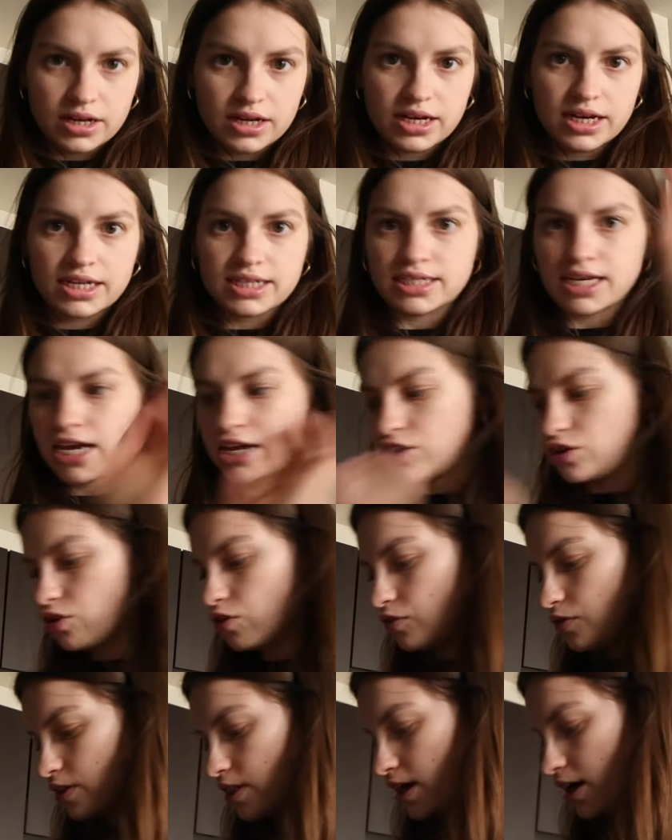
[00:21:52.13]
container
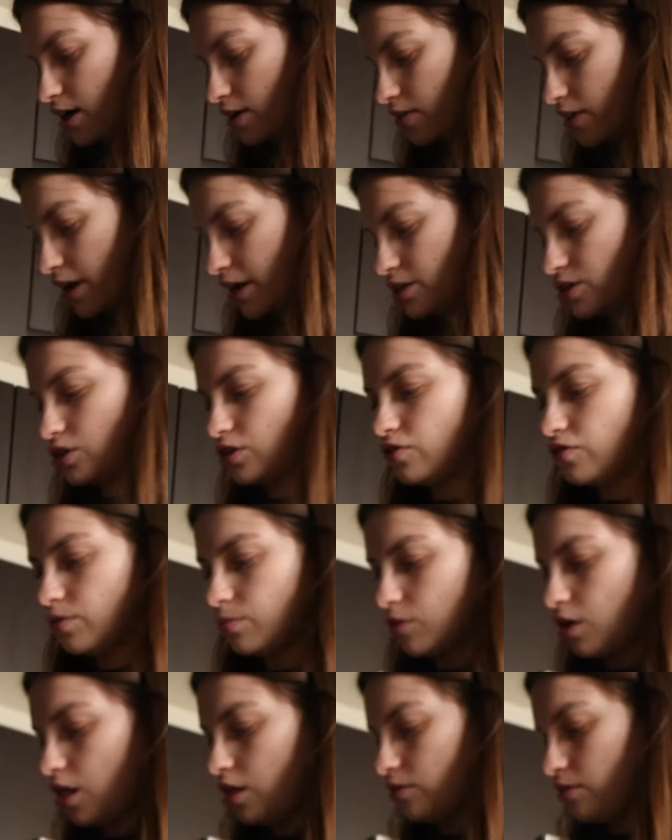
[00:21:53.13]
over there that I took from
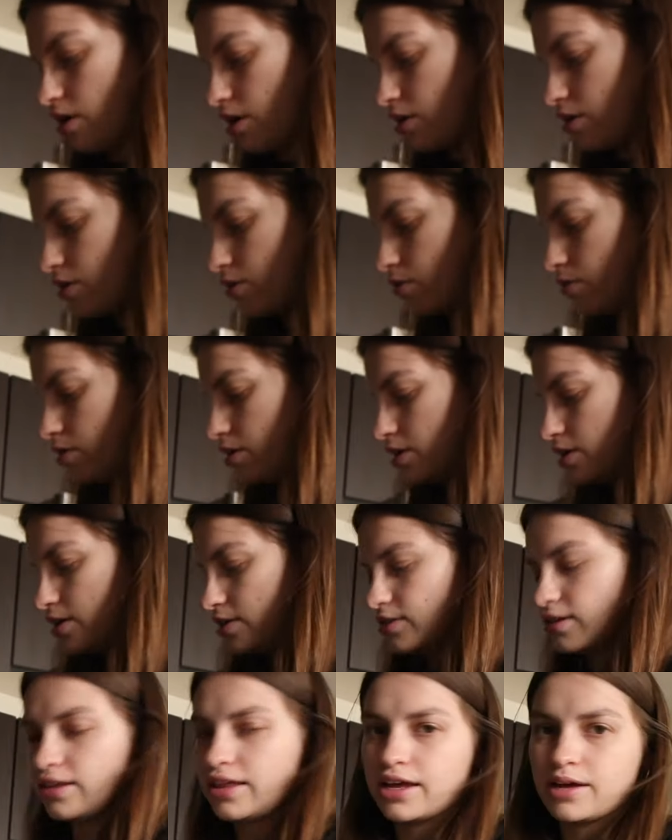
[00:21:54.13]
Colorado.
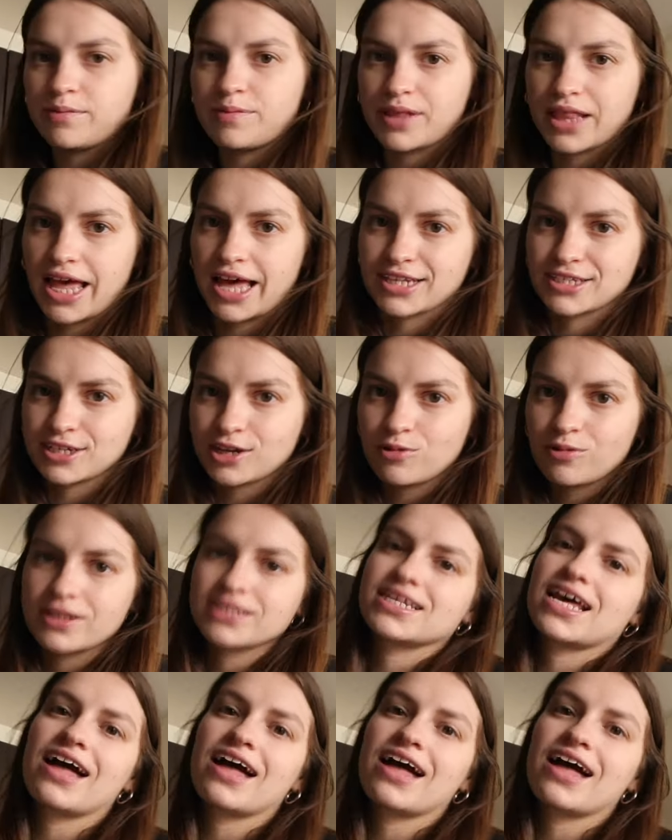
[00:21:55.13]
They're like plastic ones.